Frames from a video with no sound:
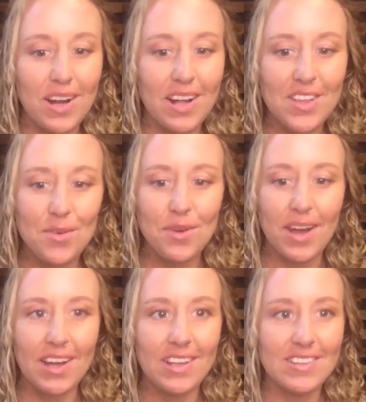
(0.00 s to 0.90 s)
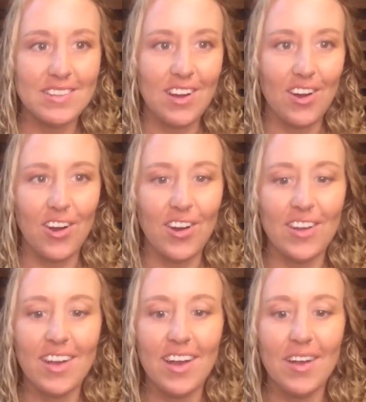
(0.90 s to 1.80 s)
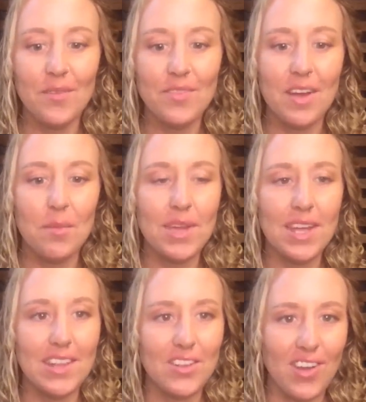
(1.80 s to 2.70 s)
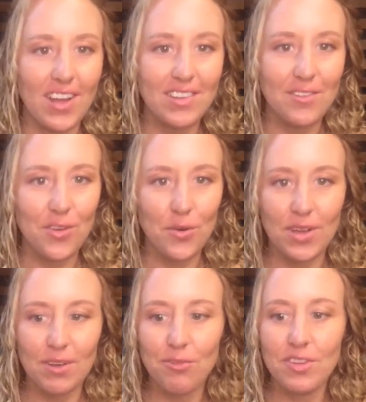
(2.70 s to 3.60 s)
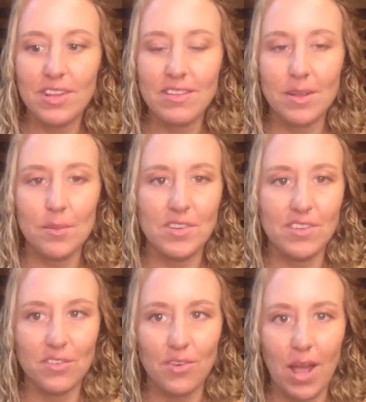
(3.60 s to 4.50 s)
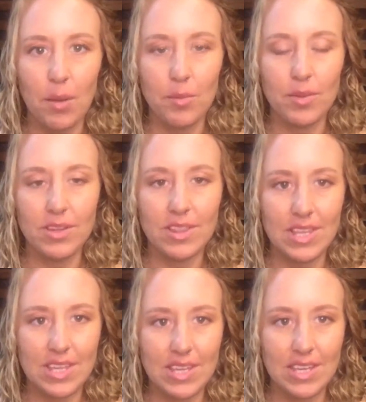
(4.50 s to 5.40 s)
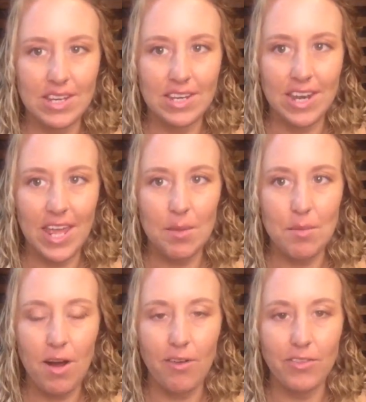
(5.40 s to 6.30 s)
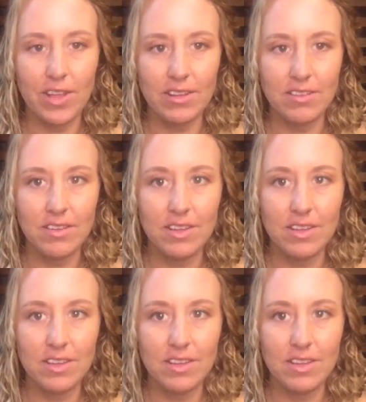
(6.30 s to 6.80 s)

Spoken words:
you guys are typing in the chat, if you're in for this, let me just grab the name of that